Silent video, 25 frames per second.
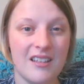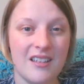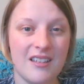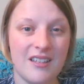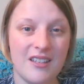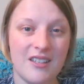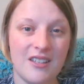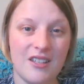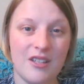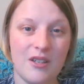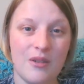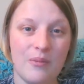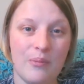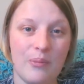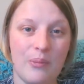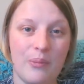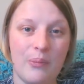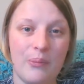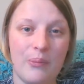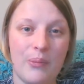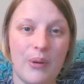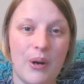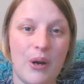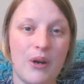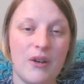some
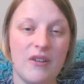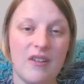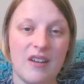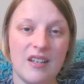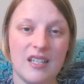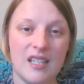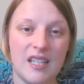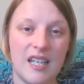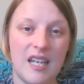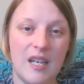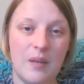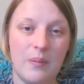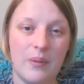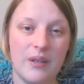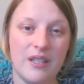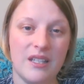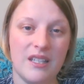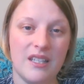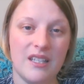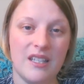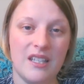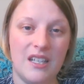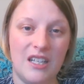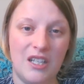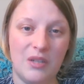progress keepers
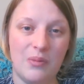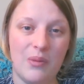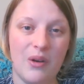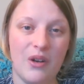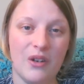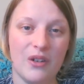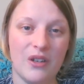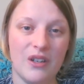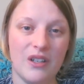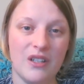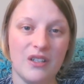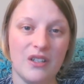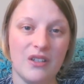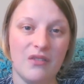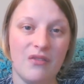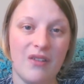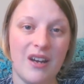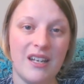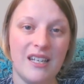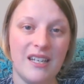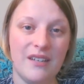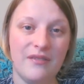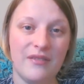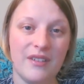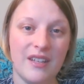and stitch markers
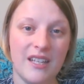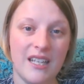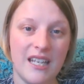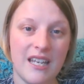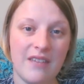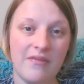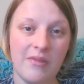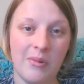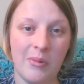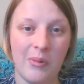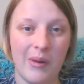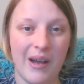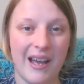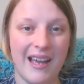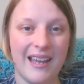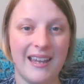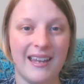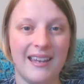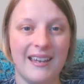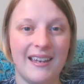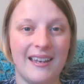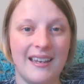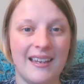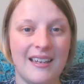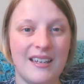ready for the
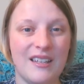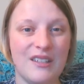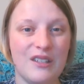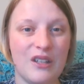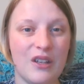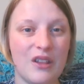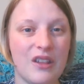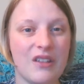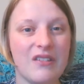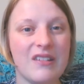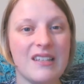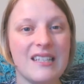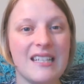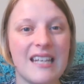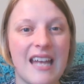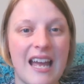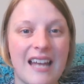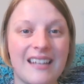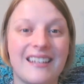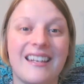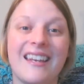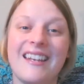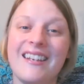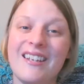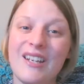giveaway. So there is
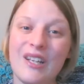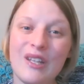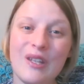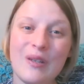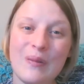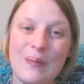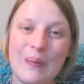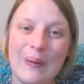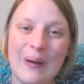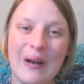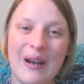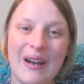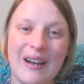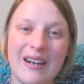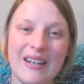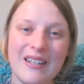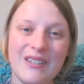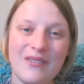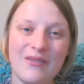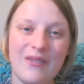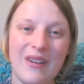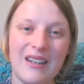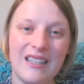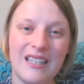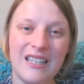yet another
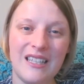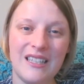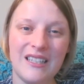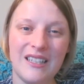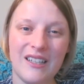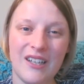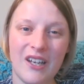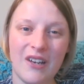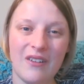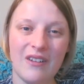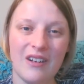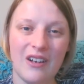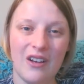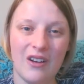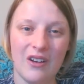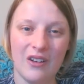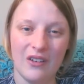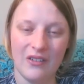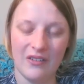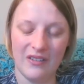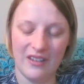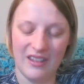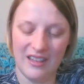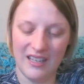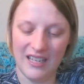prize ready to go
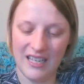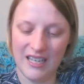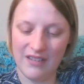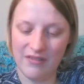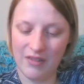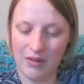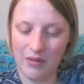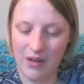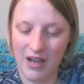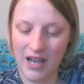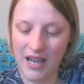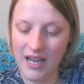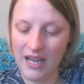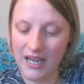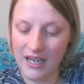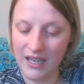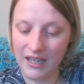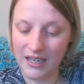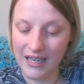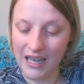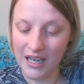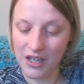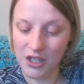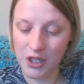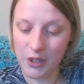along with the giveaway. In
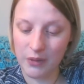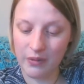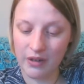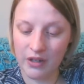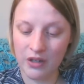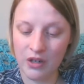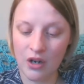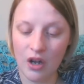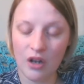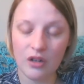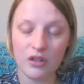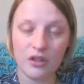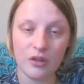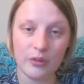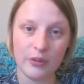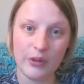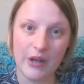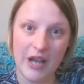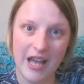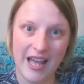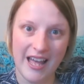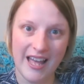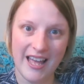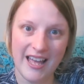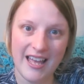case you are not
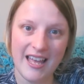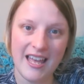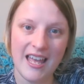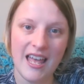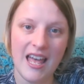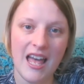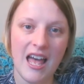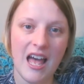aware,